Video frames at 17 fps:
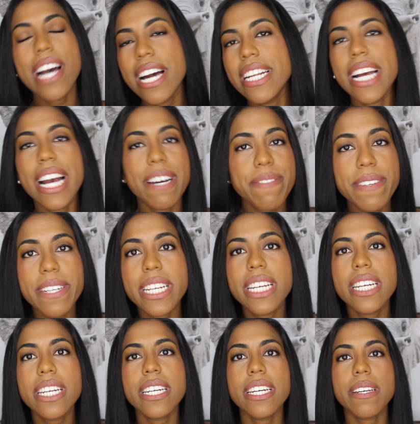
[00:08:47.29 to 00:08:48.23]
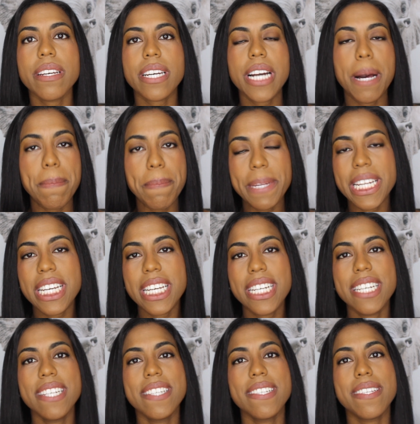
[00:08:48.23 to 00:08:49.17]
Not every
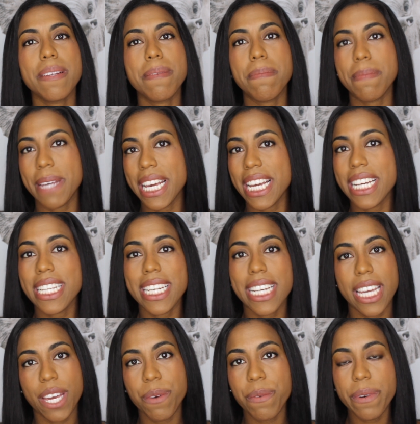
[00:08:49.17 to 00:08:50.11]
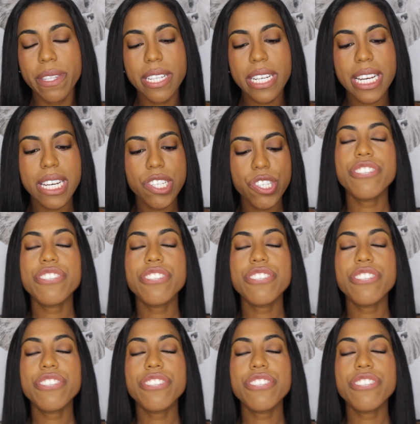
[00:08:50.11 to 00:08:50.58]
company is made equally.